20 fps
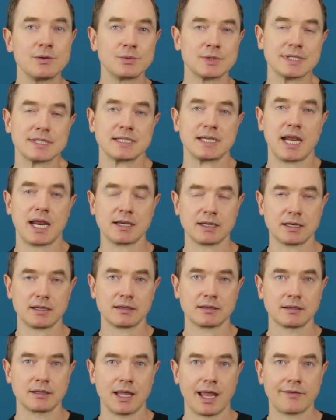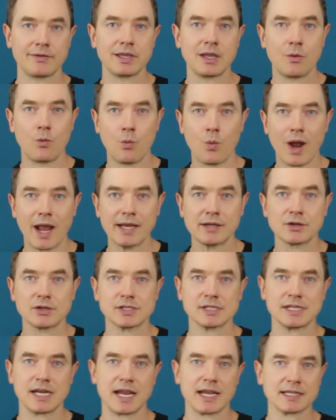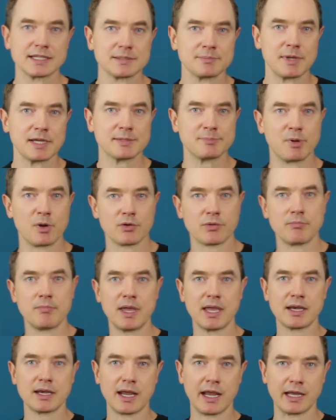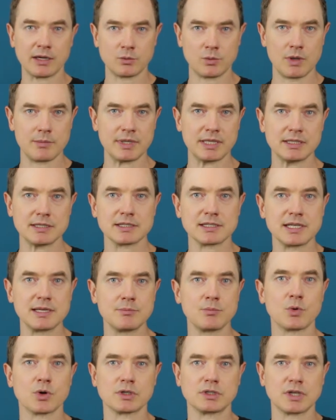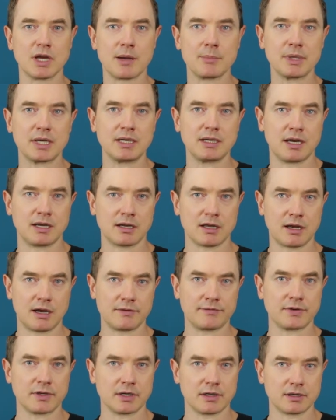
when standing. Having a wider stance makes both men and women seem more dominant and confident.